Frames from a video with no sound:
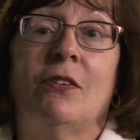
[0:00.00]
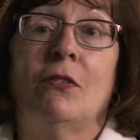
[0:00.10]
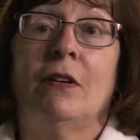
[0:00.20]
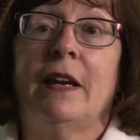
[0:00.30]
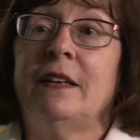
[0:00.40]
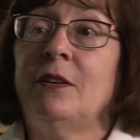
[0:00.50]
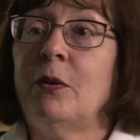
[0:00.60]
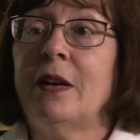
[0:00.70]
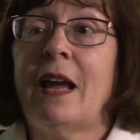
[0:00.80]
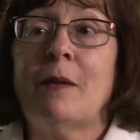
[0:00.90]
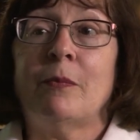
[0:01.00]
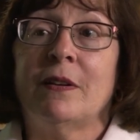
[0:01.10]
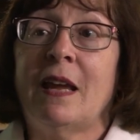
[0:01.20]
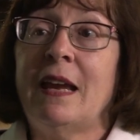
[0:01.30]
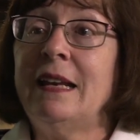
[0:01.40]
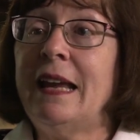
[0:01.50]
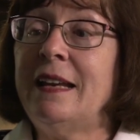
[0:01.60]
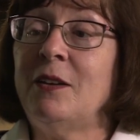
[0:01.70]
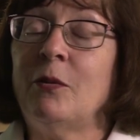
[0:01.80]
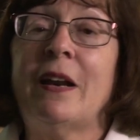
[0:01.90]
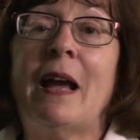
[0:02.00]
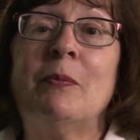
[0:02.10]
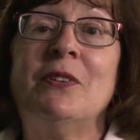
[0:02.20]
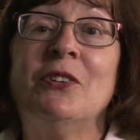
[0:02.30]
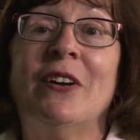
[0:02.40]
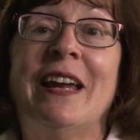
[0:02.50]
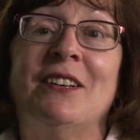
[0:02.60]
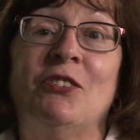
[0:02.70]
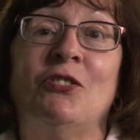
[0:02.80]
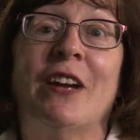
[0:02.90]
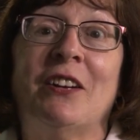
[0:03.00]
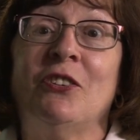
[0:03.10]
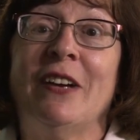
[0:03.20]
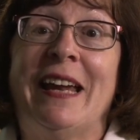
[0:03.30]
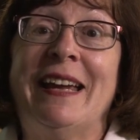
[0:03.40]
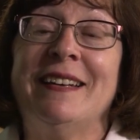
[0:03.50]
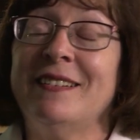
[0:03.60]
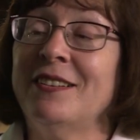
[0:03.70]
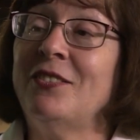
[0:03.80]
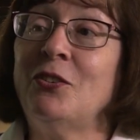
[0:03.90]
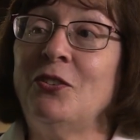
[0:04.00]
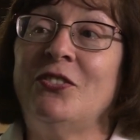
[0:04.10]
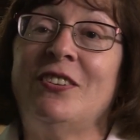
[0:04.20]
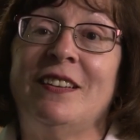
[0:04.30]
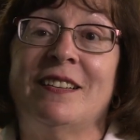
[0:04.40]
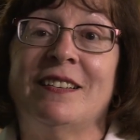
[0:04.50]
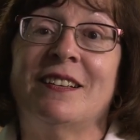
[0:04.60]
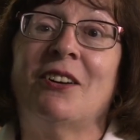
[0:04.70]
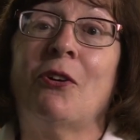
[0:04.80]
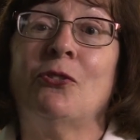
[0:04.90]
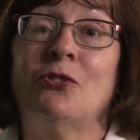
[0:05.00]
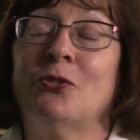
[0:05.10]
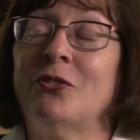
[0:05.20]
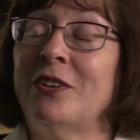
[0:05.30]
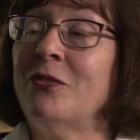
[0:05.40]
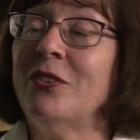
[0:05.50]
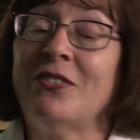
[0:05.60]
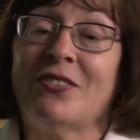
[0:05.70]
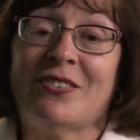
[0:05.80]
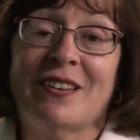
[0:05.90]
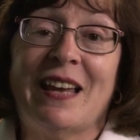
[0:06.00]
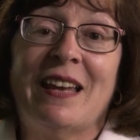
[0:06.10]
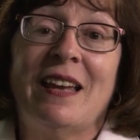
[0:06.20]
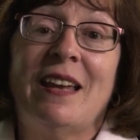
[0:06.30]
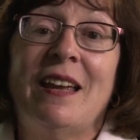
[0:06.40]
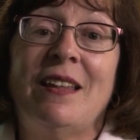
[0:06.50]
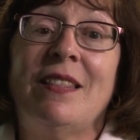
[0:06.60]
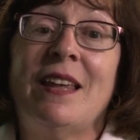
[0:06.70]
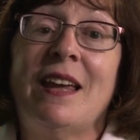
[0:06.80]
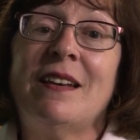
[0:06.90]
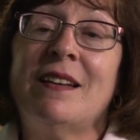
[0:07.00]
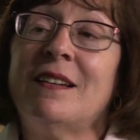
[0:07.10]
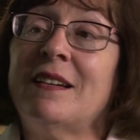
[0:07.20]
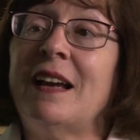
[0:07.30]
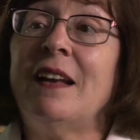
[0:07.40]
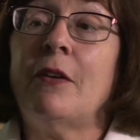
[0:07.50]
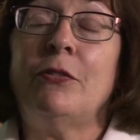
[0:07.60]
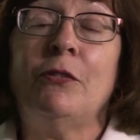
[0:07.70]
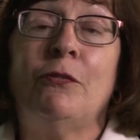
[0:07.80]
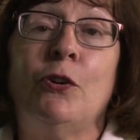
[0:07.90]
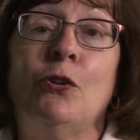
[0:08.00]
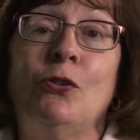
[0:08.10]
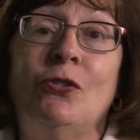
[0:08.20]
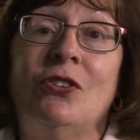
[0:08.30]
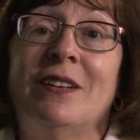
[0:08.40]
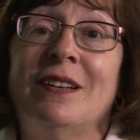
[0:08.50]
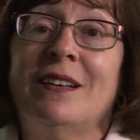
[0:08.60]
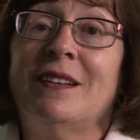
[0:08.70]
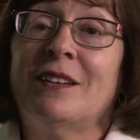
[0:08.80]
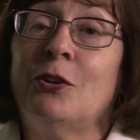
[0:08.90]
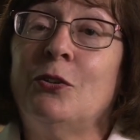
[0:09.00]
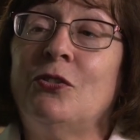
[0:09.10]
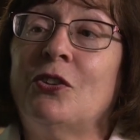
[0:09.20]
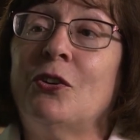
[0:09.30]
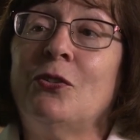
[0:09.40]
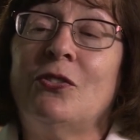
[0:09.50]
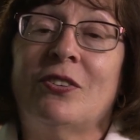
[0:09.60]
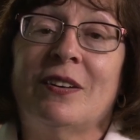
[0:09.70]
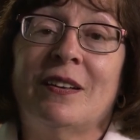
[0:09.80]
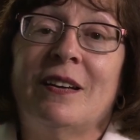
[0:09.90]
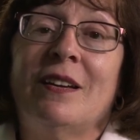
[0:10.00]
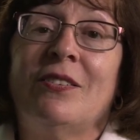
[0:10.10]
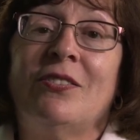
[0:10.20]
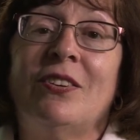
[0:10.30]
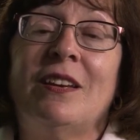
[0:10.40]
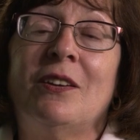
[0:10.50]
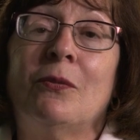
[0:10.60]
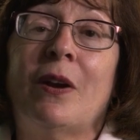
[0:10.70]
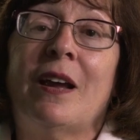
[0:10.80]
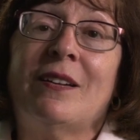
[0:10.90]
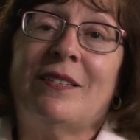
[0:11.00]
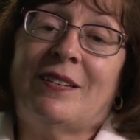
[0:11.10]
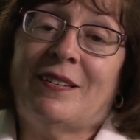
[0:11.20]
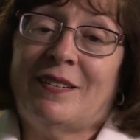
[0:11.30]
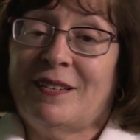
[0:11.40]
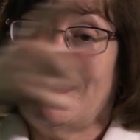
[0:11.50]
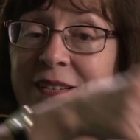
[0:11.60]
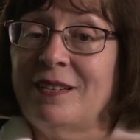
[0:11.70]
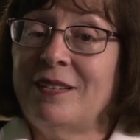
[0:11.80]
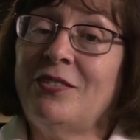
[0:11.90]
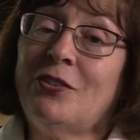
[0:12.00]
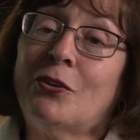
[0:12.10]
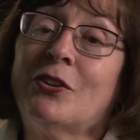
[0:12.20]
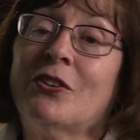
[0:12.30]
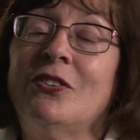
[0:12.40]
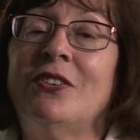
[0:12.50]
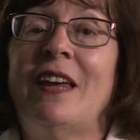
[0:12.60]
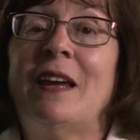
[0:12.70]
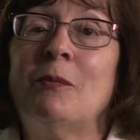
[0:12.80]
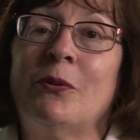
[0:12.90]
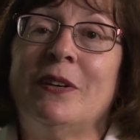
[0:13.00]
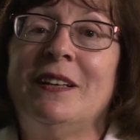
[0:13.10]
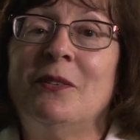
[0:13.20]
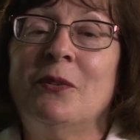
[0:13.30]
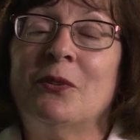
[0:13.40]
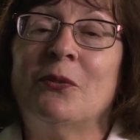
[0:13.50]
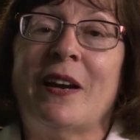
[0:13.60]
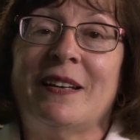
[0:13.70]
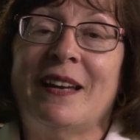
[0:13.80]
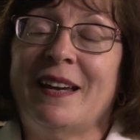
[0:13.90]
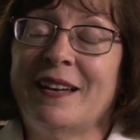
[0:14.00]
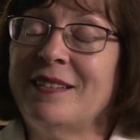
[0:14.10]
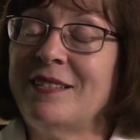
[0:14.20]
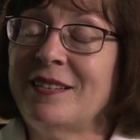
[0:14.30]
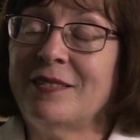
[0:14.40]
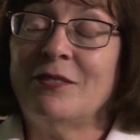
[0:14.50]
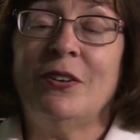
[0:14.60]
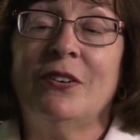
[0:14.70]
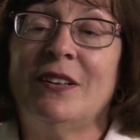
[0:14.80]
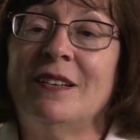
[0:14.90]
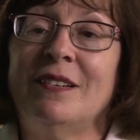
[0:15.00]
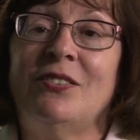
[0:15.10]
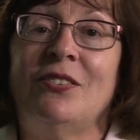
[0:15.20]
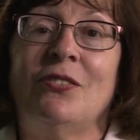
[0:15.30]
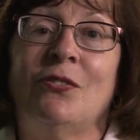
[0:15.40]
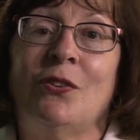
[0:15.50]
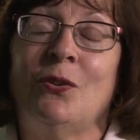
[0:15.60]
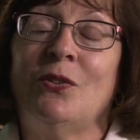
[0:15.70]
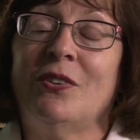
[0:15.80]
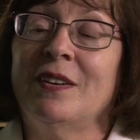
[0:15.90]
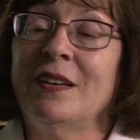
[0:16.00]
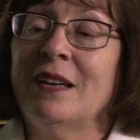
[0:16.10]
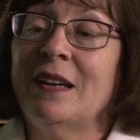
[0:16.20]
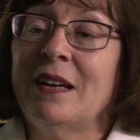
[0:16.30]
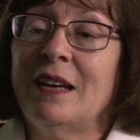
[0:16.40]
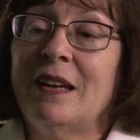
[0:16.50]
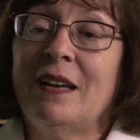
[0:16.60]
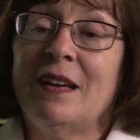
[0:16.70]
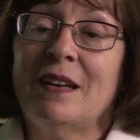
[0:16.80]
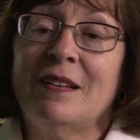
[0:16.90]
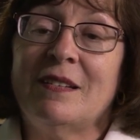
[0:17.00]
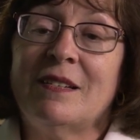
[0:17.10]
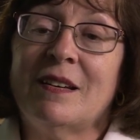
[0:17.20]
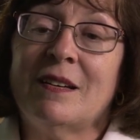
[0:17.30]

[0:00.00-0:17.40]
"Oh, lady, what happened? Hey, lady, what happened to your hand? Did you cut your hand?" So you see the cultural difference. And then I loved the food, couscous, sitting around a circular table, eating with the right hand. Very delicious food. And